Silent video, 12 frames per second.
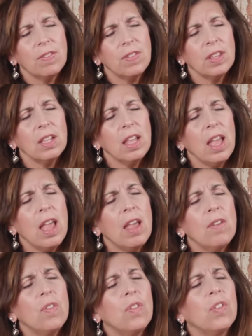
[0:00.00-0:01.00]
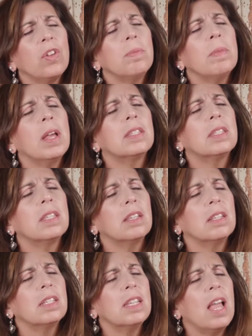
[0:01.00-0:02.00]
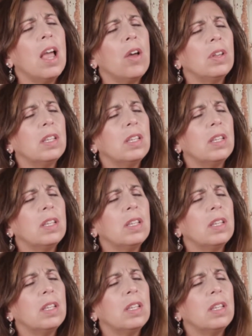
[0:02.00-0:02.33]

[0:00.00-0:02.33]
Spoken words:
Fill every muscle down